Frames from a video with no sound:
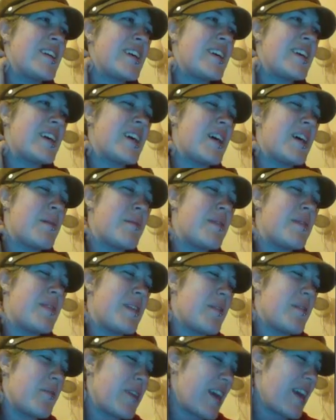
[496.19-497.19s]
Um, and
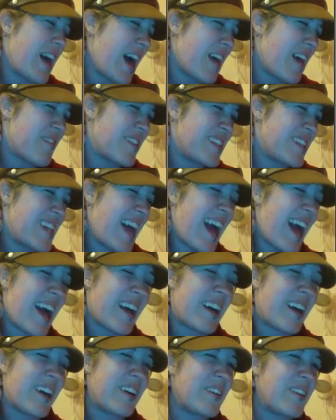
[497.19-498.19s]
then we have
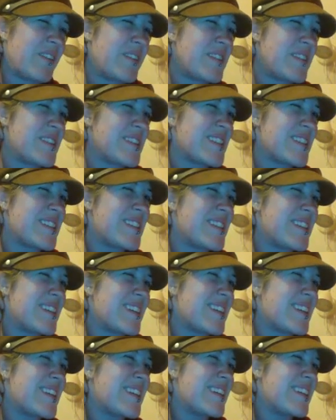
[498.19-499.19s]
Attack, which is
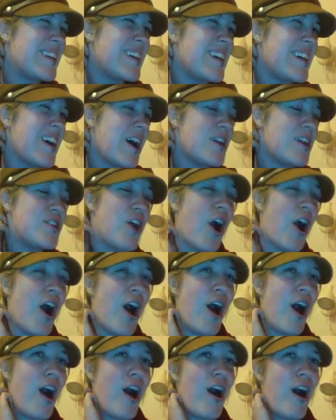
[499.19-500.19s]
a, a
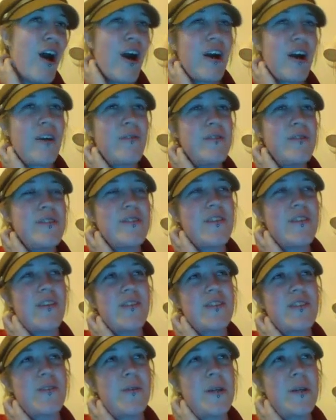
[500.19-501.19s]
talk, which is
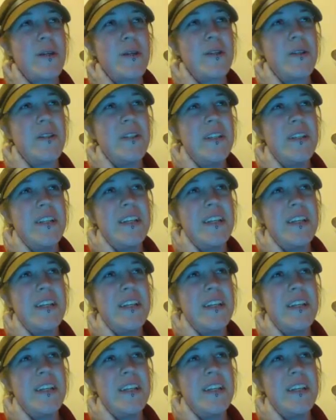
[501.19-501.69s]
our Squirtle,